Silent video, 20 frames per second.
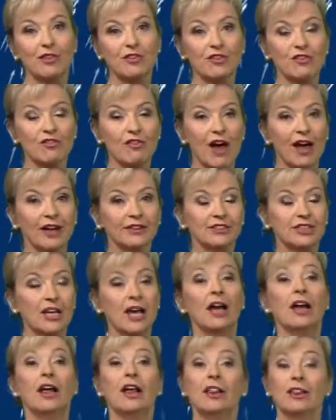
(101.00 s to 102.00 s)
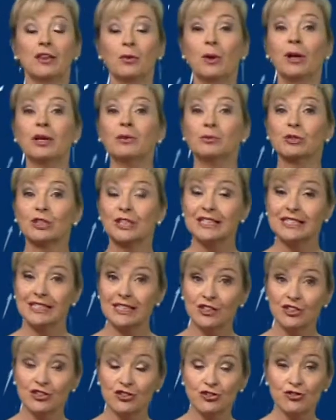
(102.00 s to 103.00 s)
weather around. The wind will
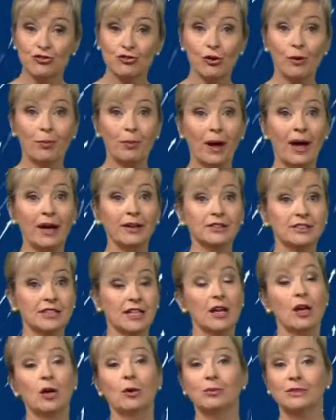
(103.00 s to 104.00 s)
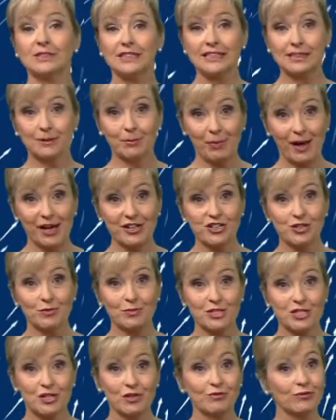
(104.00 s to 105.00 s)
continue to drop out. We'll see some patchy
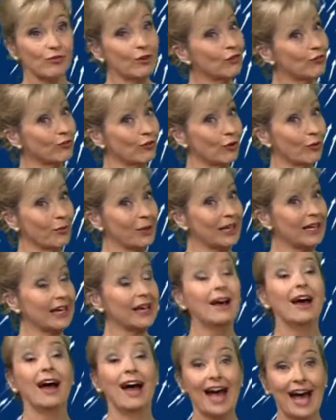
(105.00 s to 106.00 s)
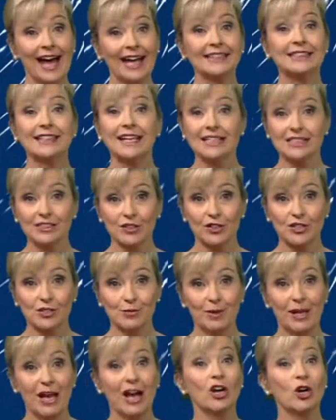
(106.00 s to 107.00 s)
mist and fog forming, and it's going
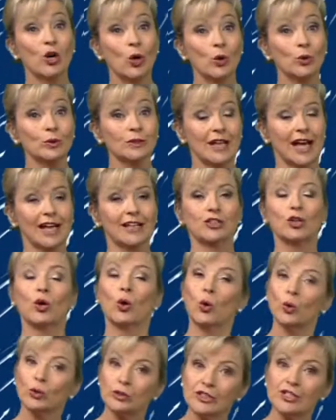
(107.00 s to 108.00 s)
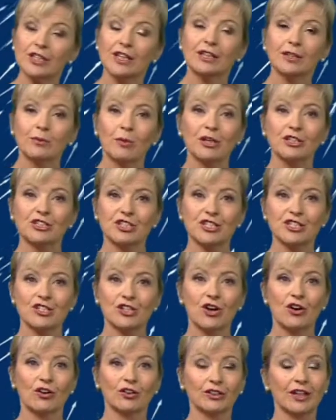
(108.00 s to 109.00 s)
to be a cold night, colder than the one
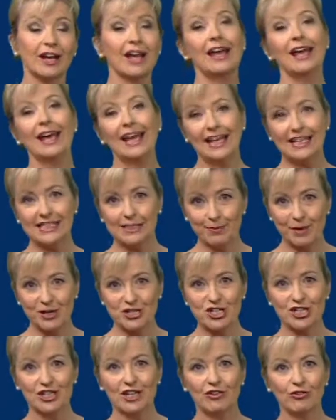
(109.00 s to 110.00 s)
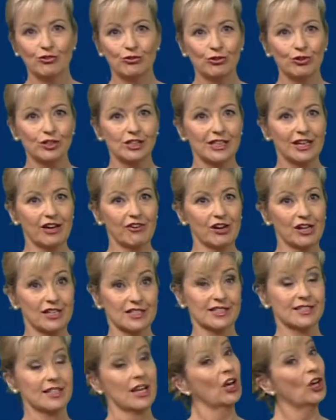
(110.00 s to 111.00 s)
just gone especially in rural
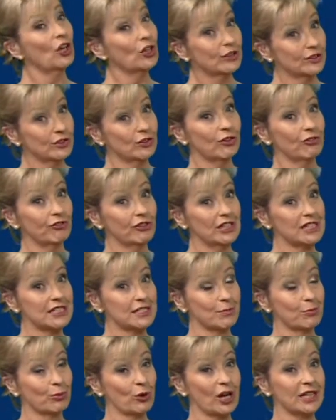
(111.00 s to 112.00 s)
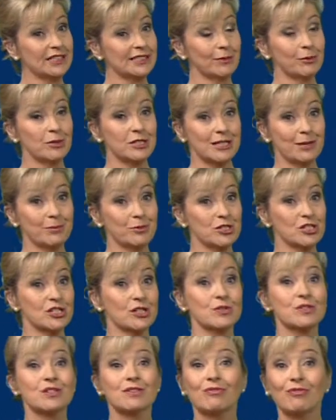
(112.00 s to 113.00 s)
areas. So not really surprising with temperatures
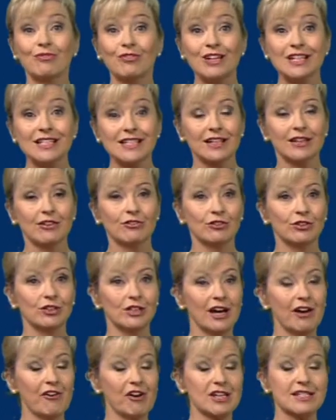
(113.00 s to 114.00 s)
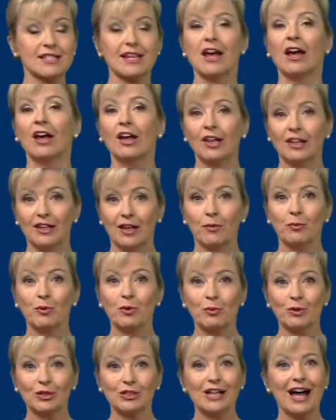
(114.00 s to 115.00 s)
close to freezing in rural areas that
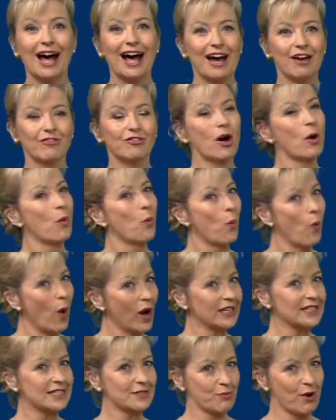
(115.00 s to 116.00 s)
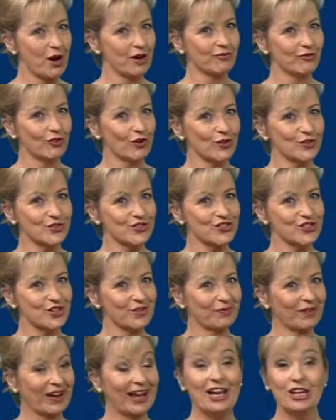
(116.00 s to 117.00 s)
we will have a widespread frost.
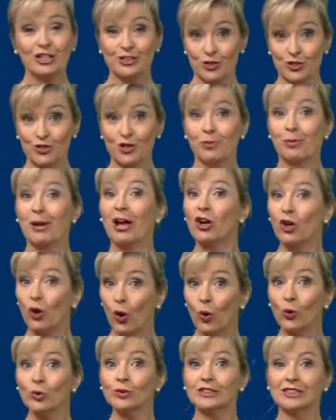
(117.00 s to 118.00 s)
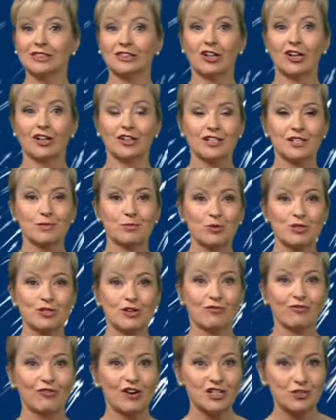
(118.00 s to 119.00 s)
So it's going to be a cold start as opposed
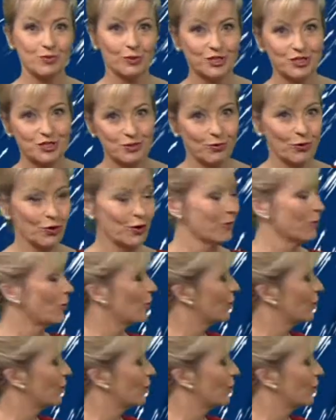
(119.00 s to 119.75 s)
to a fresh one tomorrow